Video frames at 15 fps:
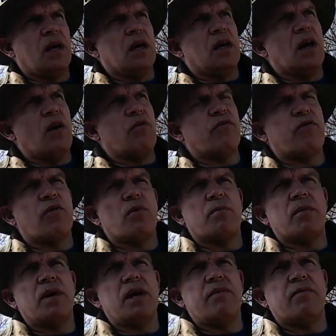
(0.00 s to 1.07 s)
you know,
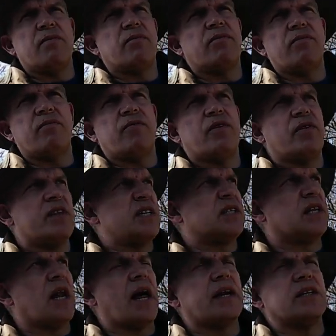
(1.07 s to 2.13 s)
from even for
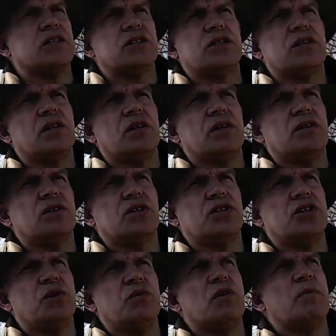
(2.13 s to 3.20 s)
this lens to
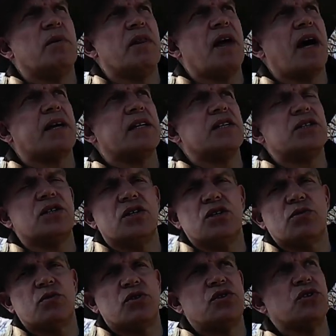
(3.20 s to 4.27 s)
shoot them at that
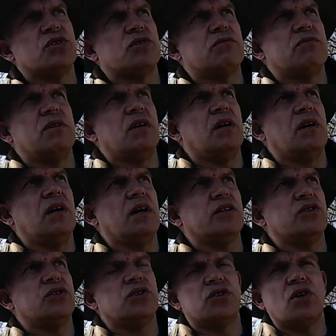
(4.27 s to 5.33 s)
distance was just, you know,
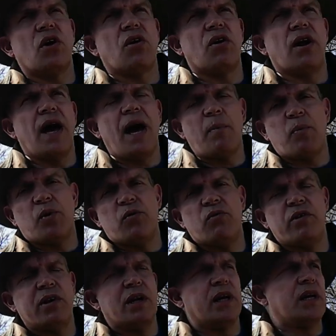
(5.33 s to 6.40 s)
it's just not going to happen,
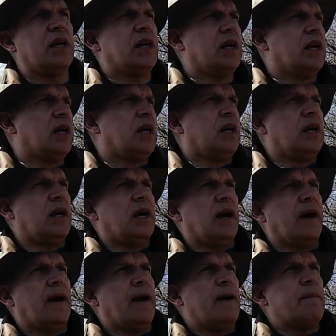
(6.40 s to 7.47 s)
really.
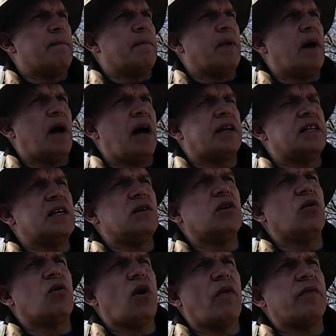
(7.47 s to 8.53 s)
I did
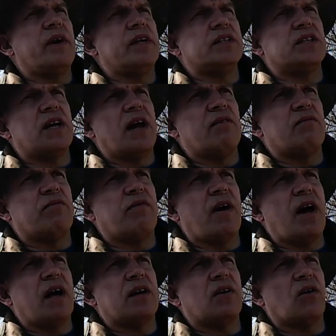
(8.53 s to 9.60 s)
look on the internet and
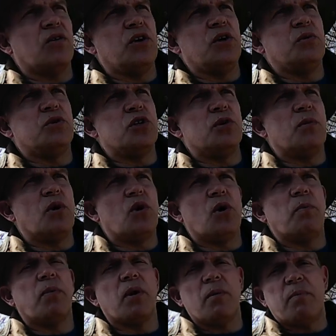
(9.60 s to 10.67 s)
found on YouTube a
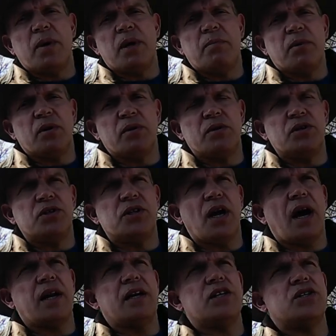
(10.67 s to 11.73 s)
couple of people who'd
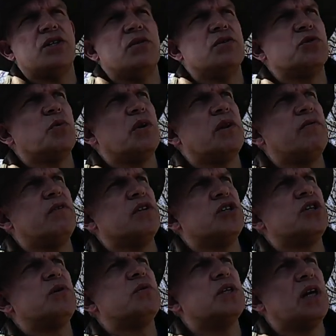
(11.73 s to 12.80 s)
had issues with, if you're
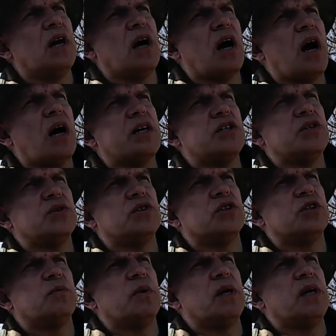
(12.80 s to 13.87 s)
shooting at a high shutter
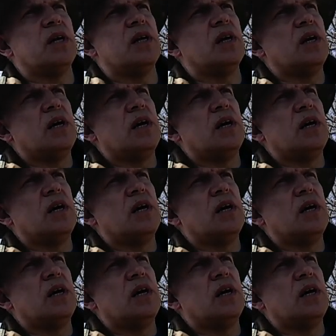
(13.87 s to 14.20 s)
speed,